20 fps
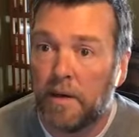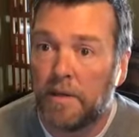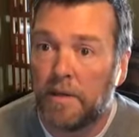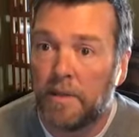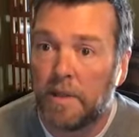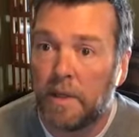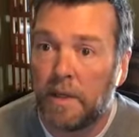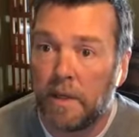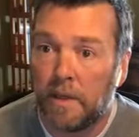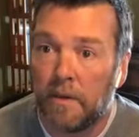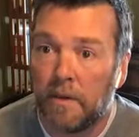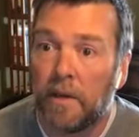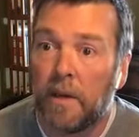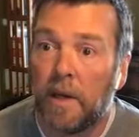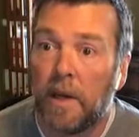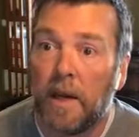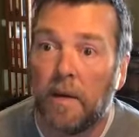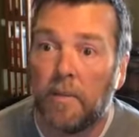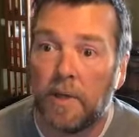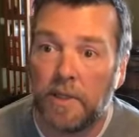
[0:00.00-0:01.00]
understanding,
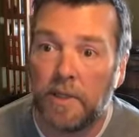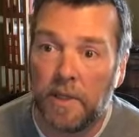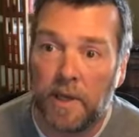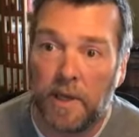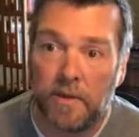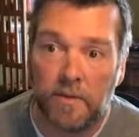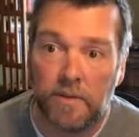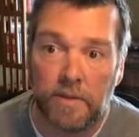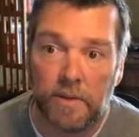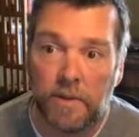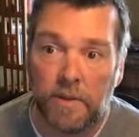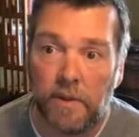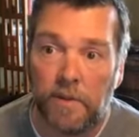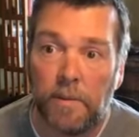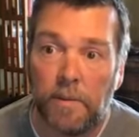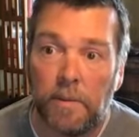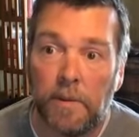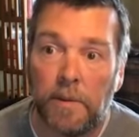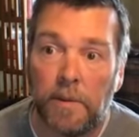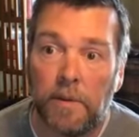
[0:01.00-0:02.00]
okay, how much accounts
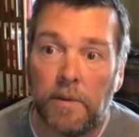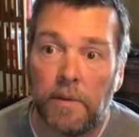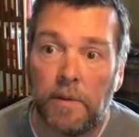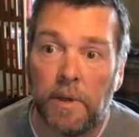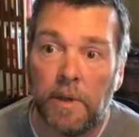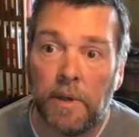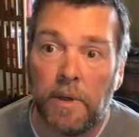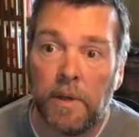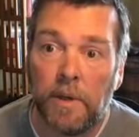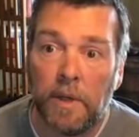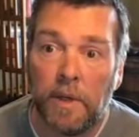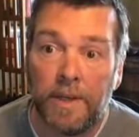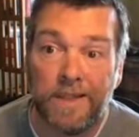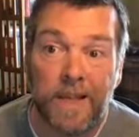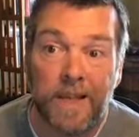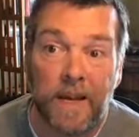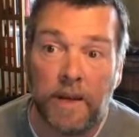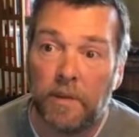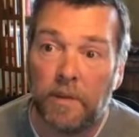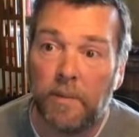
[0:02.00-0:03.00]
receivable is
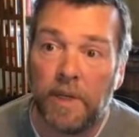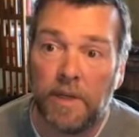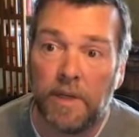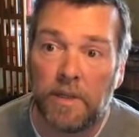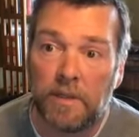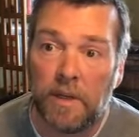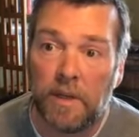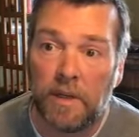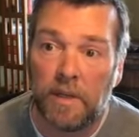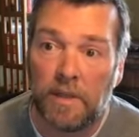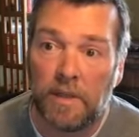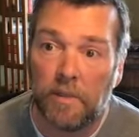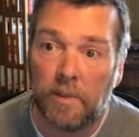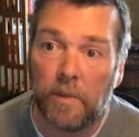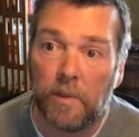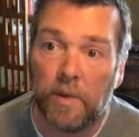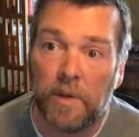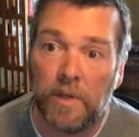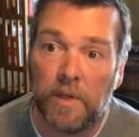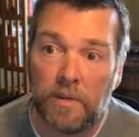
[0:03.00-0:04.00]
that your biggest
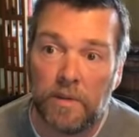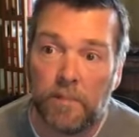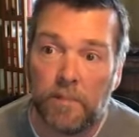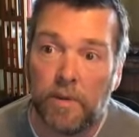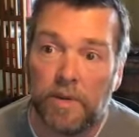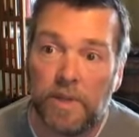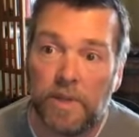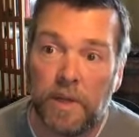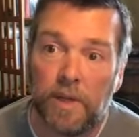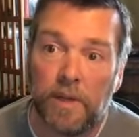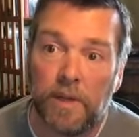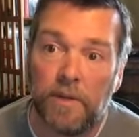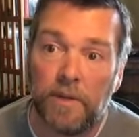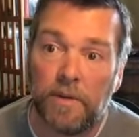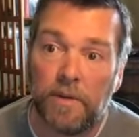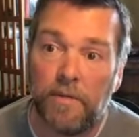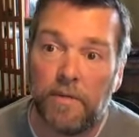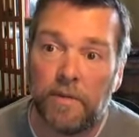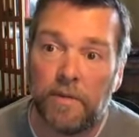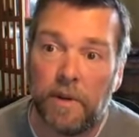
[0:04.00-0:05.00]
customer? What is the percentage
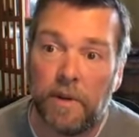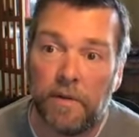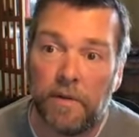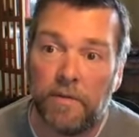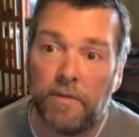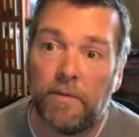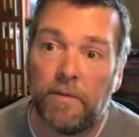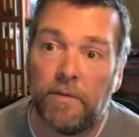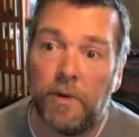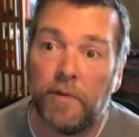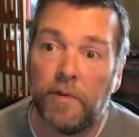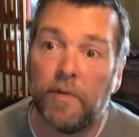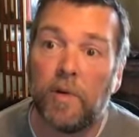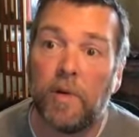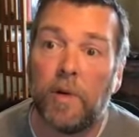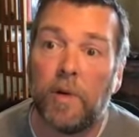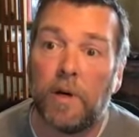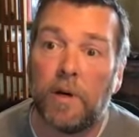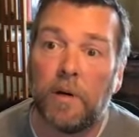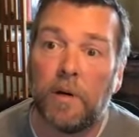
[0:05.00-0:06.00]
of, of
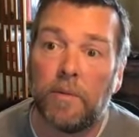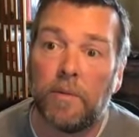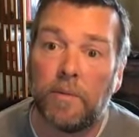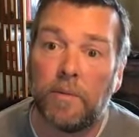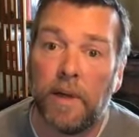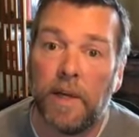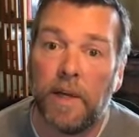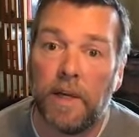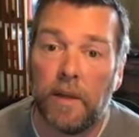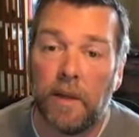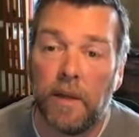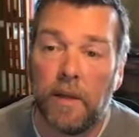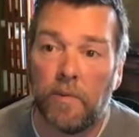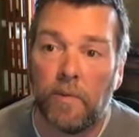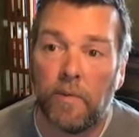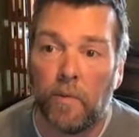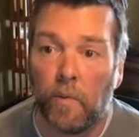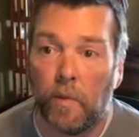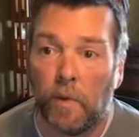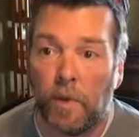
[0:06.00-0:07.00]
overall, right? And
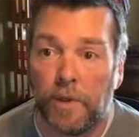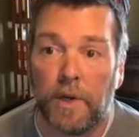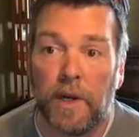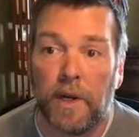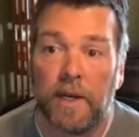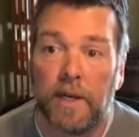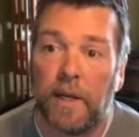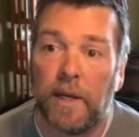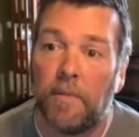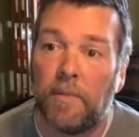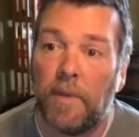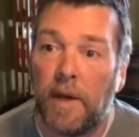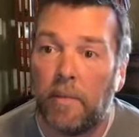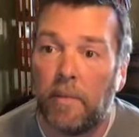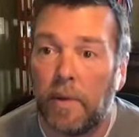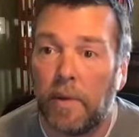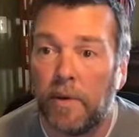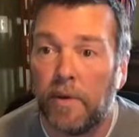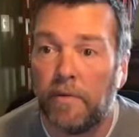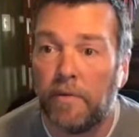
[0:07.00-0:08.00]
we're trying to keep that
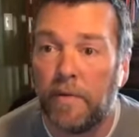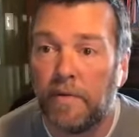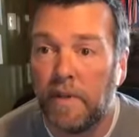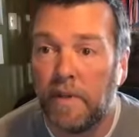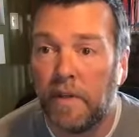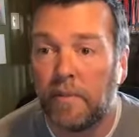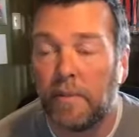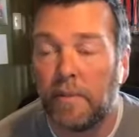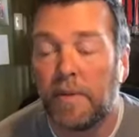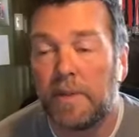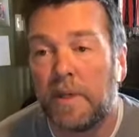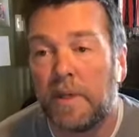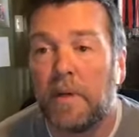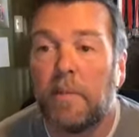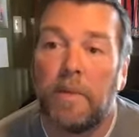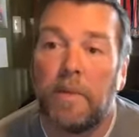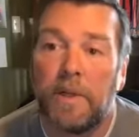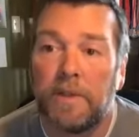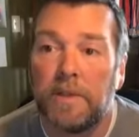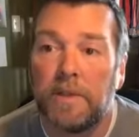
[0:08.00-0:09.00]
below 15%
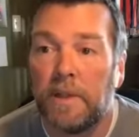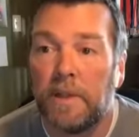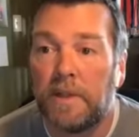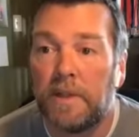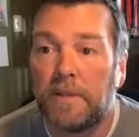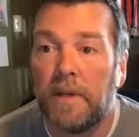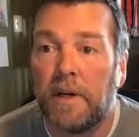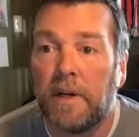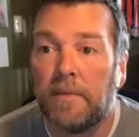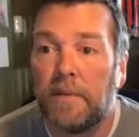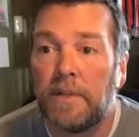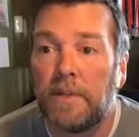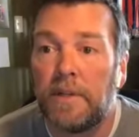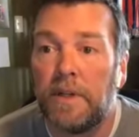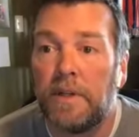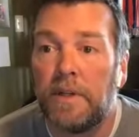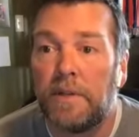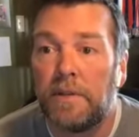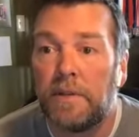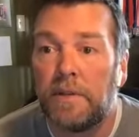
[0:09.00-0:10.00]
based on these
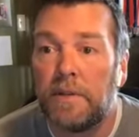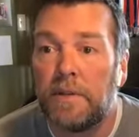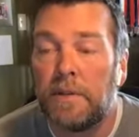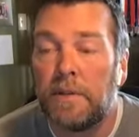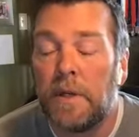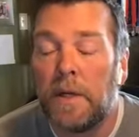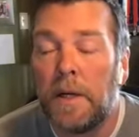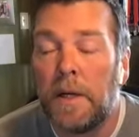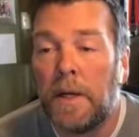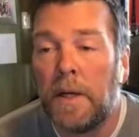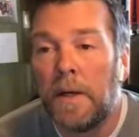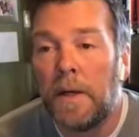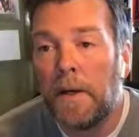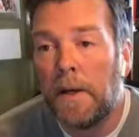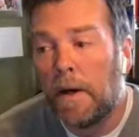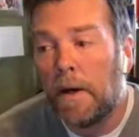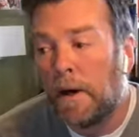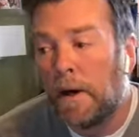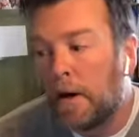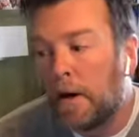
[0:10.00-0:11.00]
conversations.
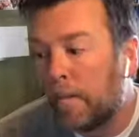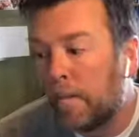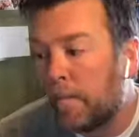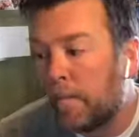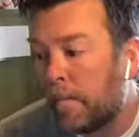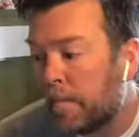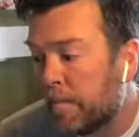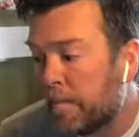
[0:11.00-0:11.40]
Um, that